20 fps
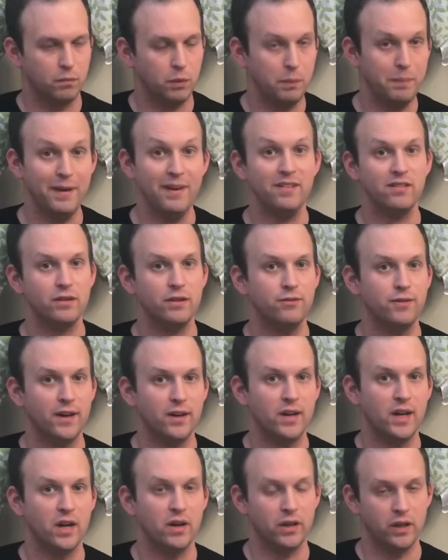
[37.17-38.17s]
We basically
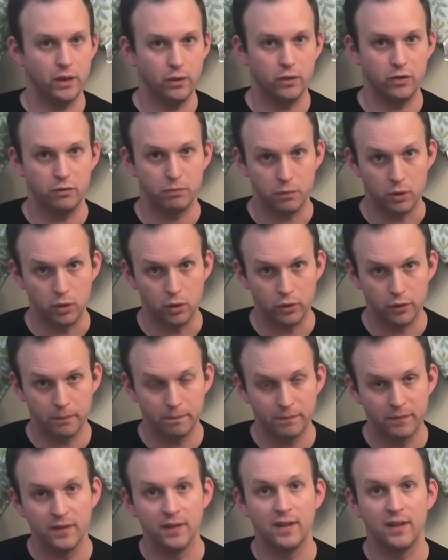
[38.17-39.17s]
found out it was mold.
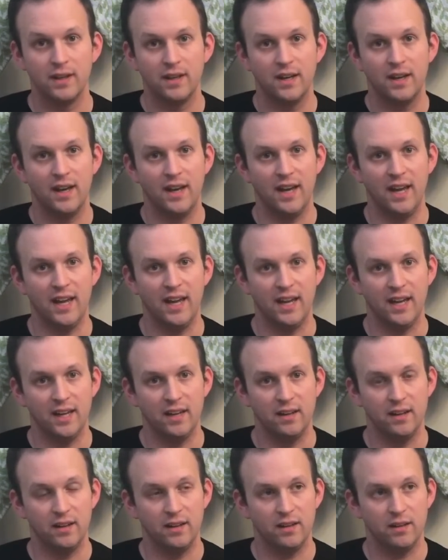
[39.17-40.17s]

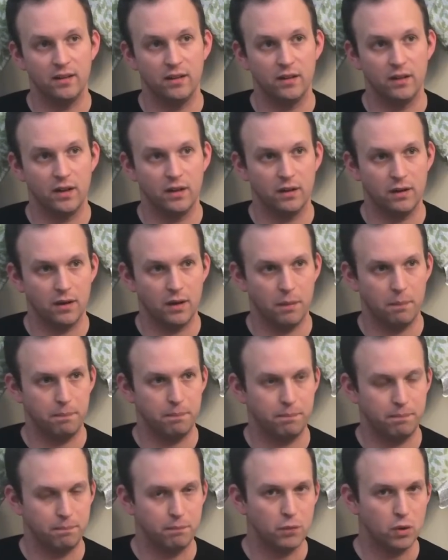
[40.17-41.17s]
And
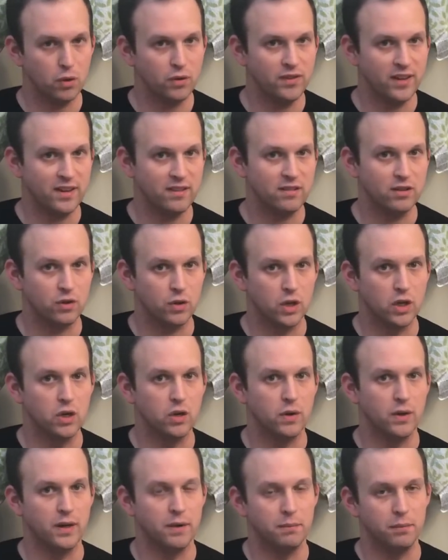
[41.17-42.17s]
mold tends to
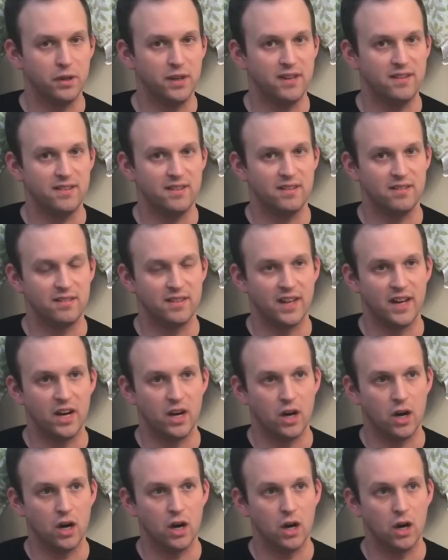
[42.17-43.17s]
grow in places that
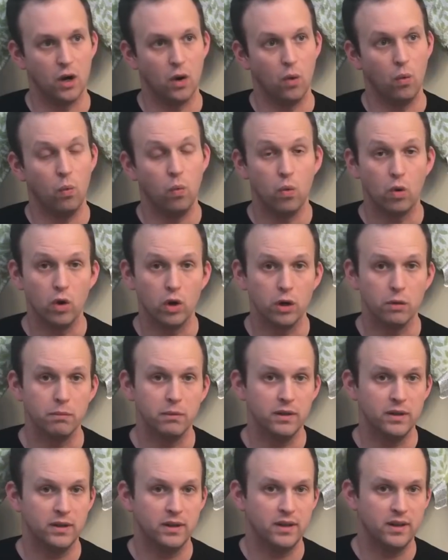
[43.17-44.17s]
are
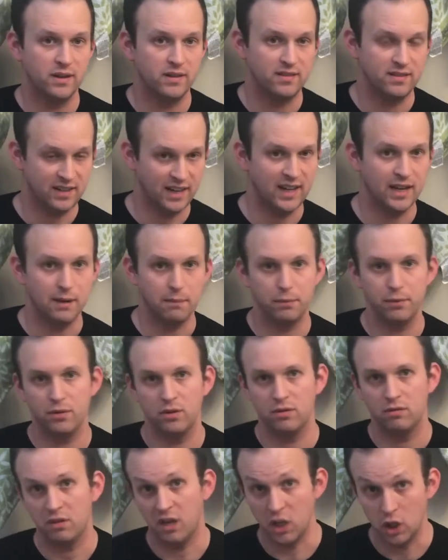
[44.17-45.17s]
warm, damp,
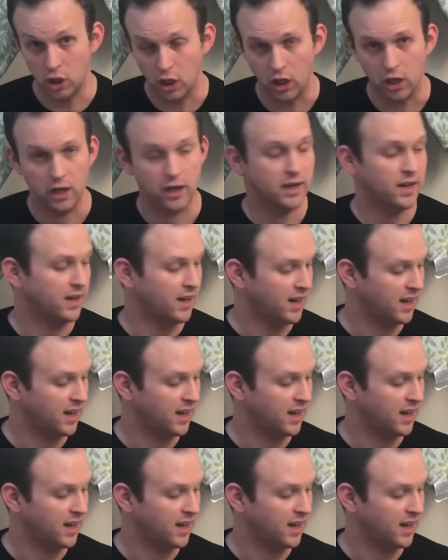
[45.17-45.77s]
and dark.